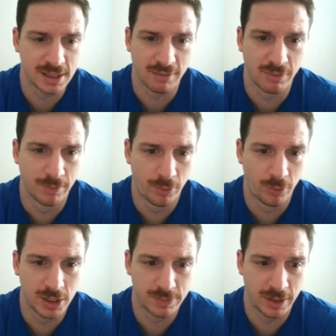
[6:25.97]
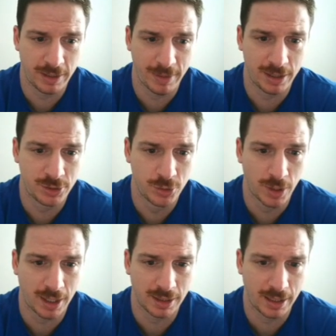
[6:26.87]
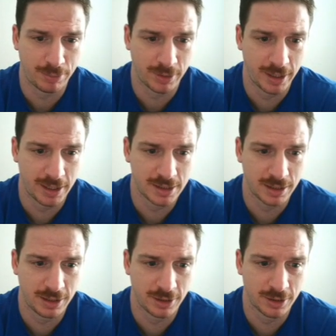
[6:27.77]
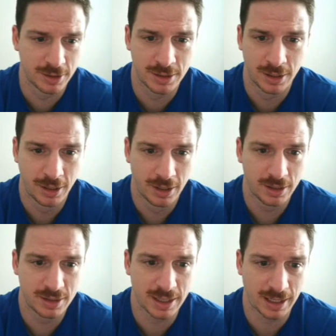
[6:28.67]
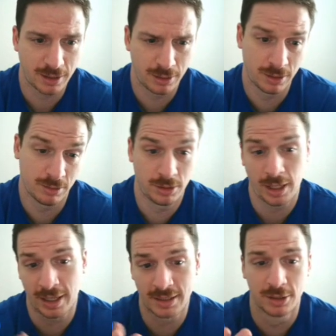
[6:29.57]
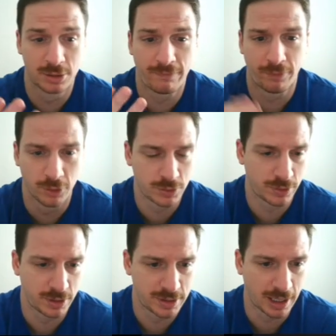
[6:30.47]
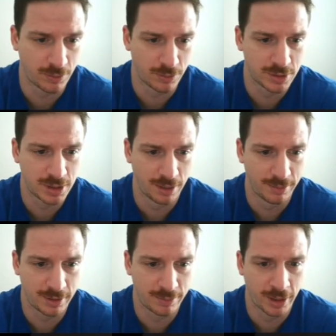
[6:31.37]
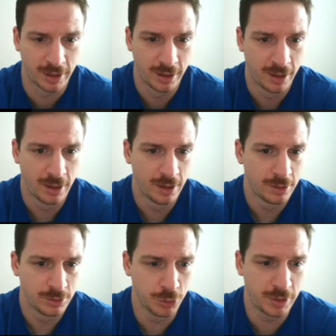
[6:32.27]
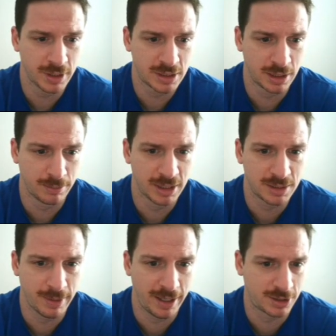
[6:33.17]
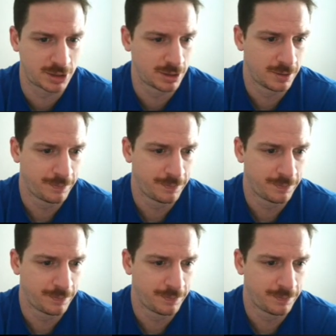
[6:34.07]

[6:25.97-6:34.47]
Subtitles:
7 points, but he made 2 highlight plays. And here is the second. I guess here's the first one. The second one's coming. But Duke gets the mismatch.